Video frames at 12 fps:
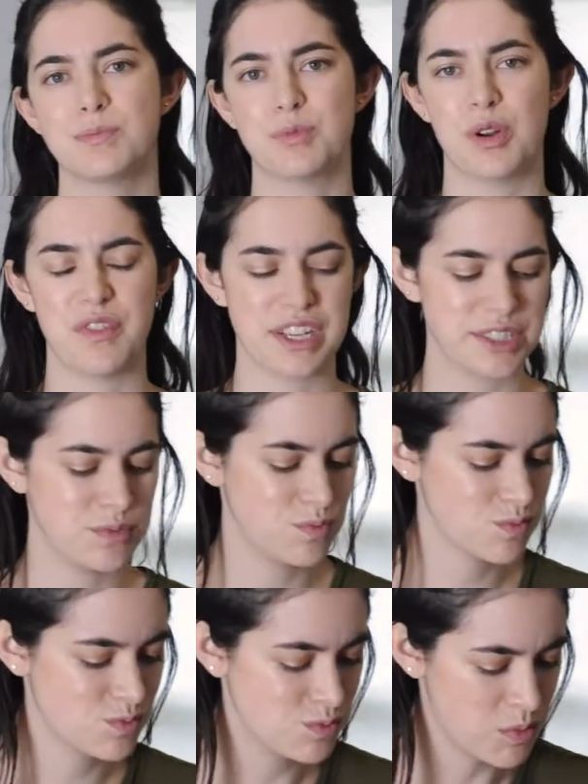Perfect.
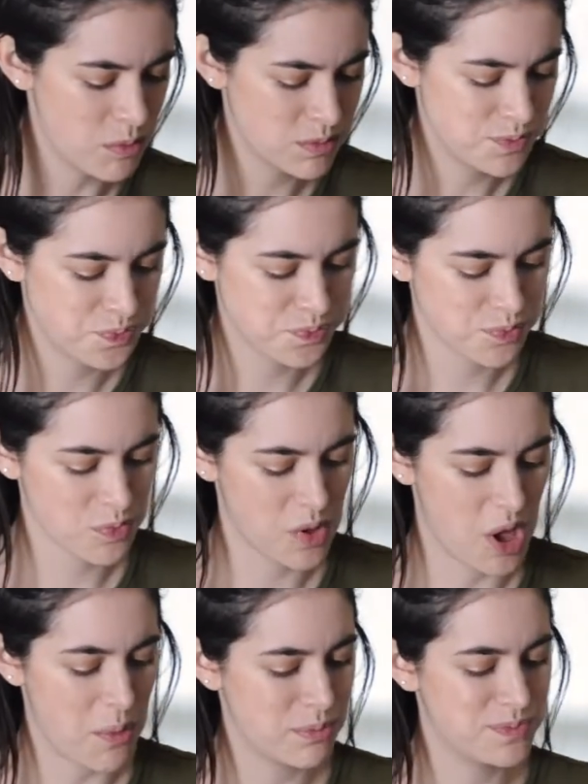
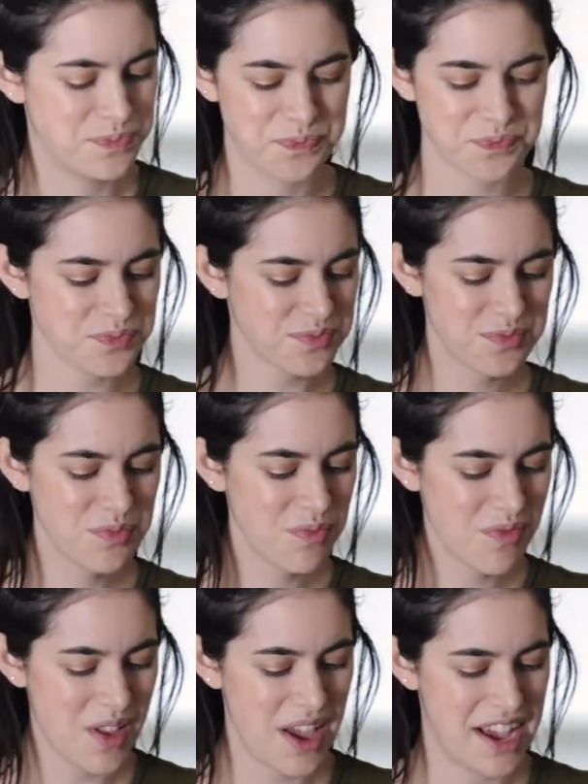Yep.
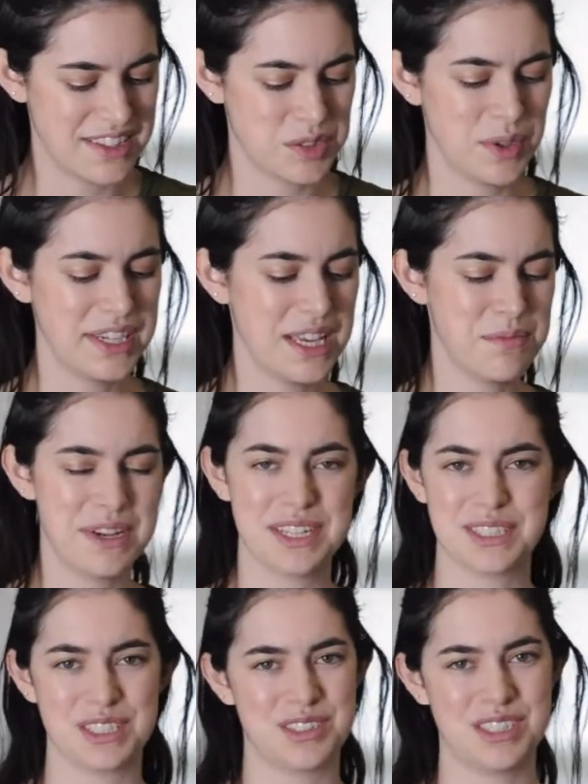twenty-eight
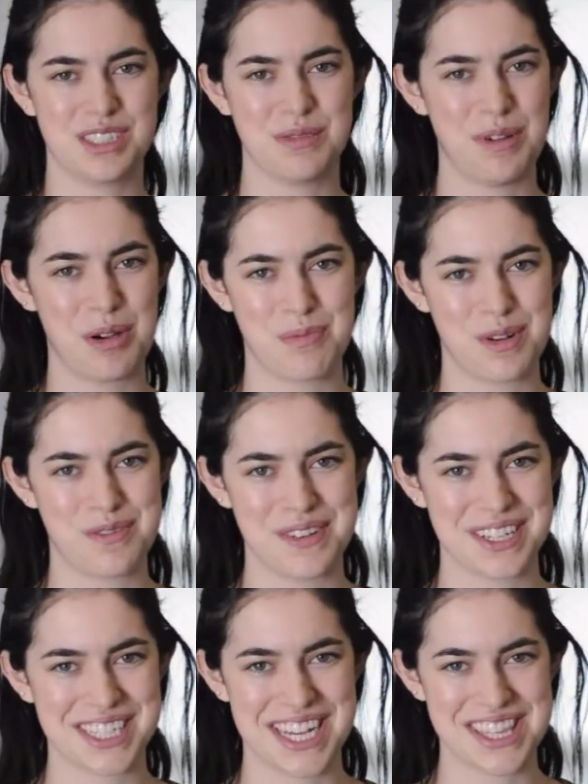minutes is just about
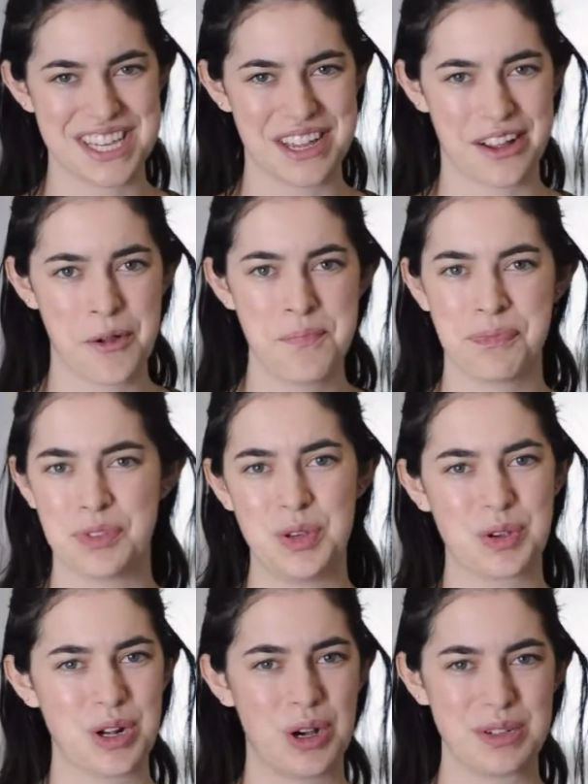perfect, I think. You
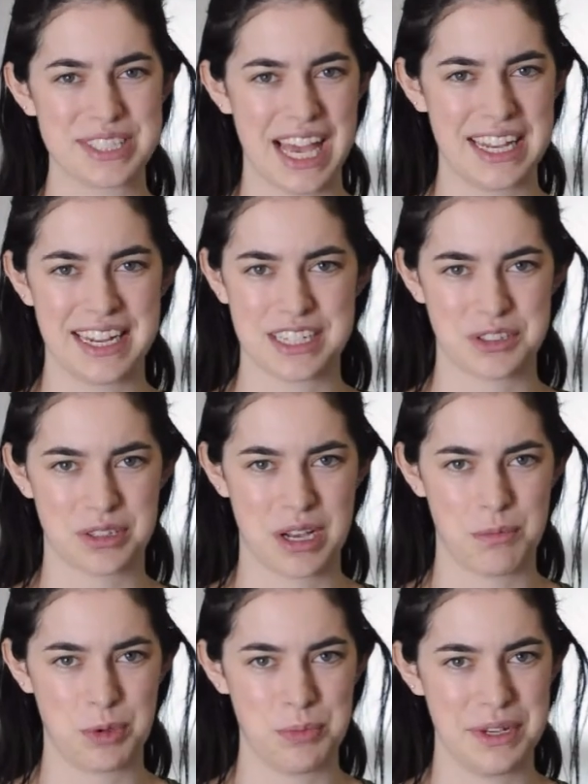can always add an extra
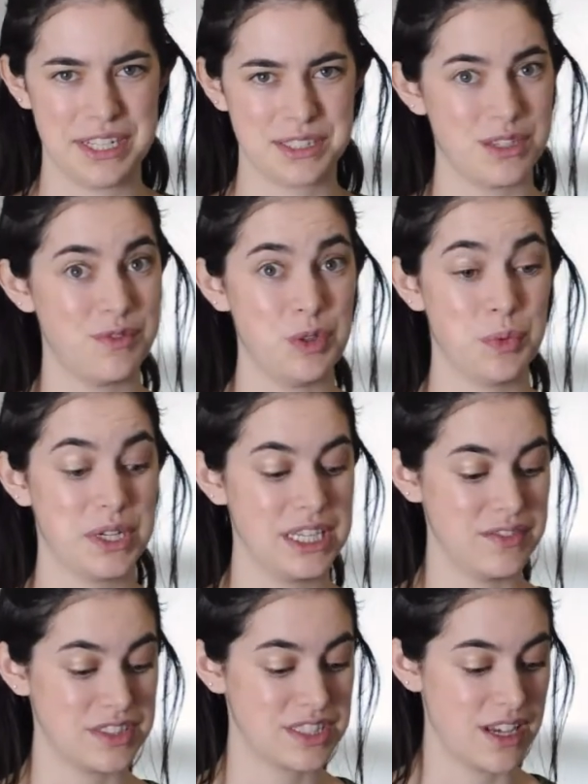couple minutes if you want
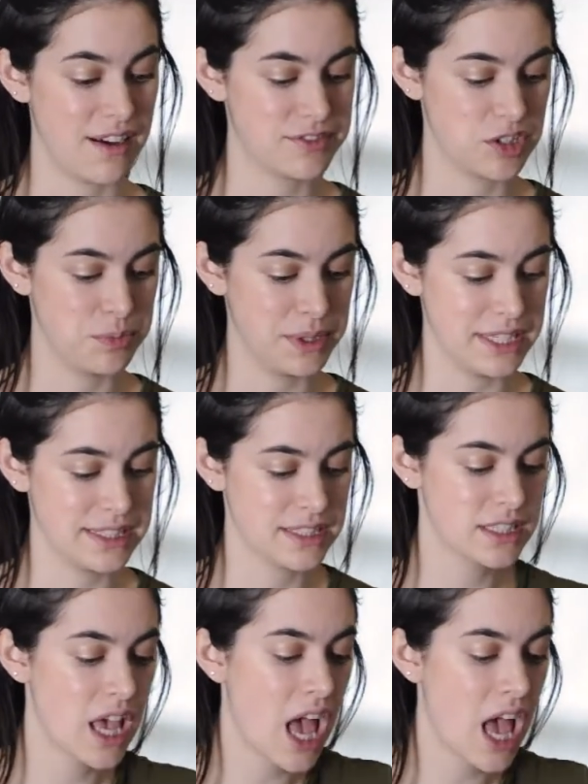even softer beans.